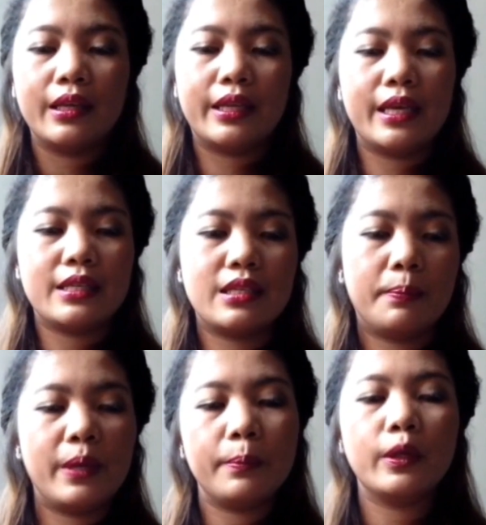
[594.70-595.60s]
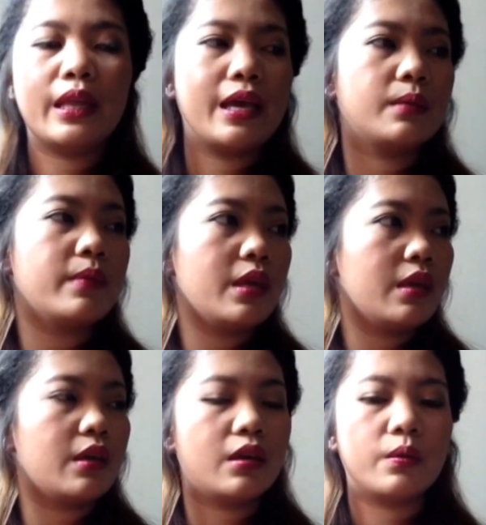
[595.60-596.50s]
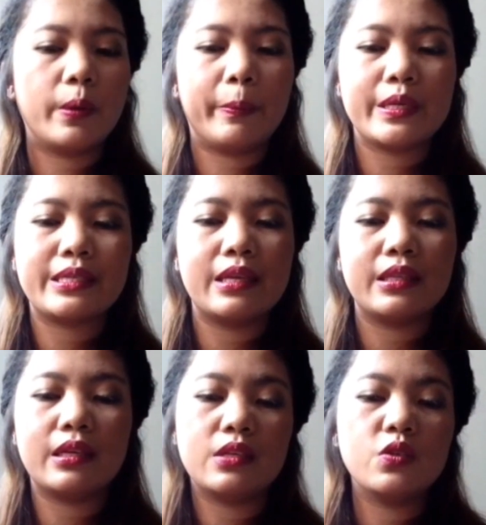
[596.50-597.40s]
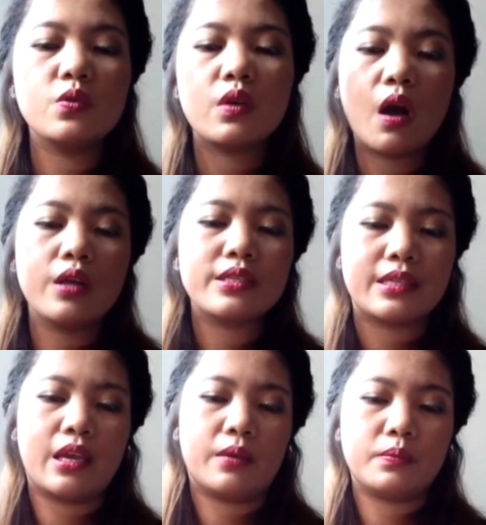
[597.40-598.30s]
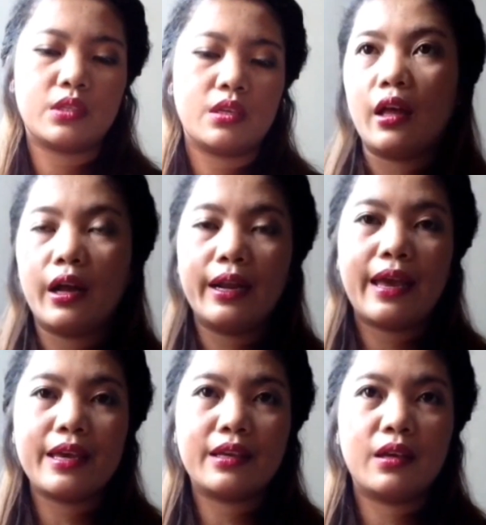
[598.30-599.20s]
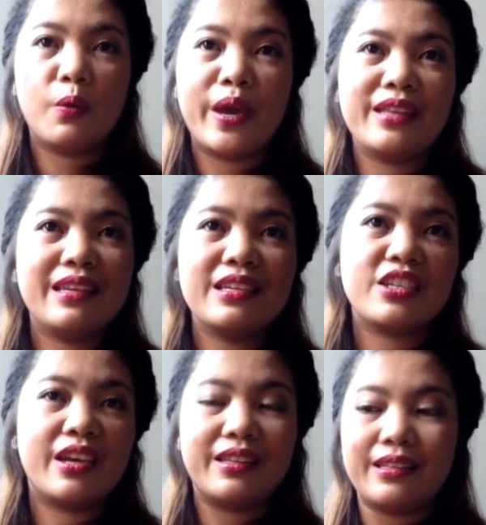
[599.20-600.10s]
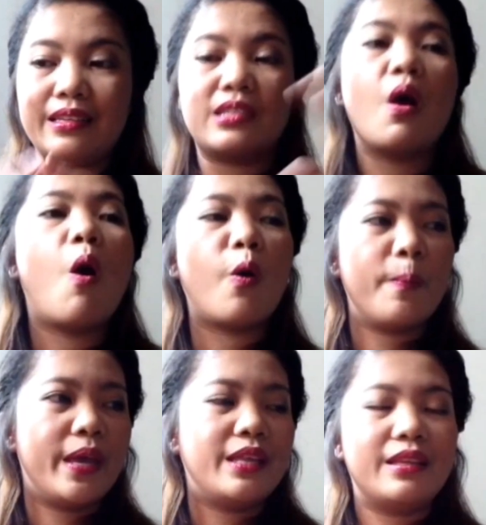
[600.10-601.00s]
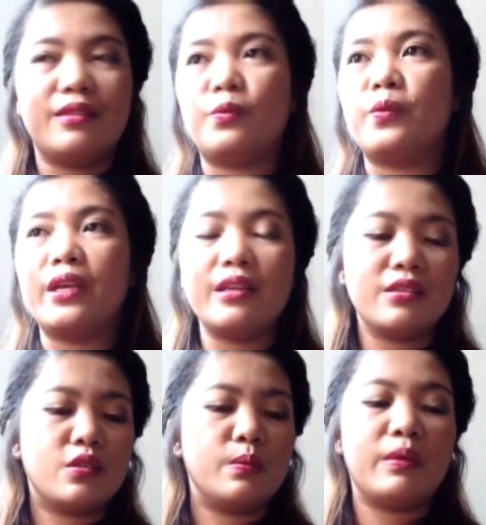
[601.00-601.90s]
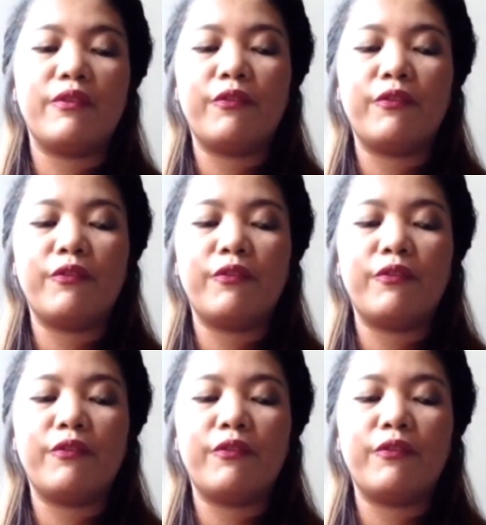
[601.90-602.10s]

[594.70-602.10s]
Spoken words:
that people like me, representing a new concept, are like waiting shed that is open and willing to be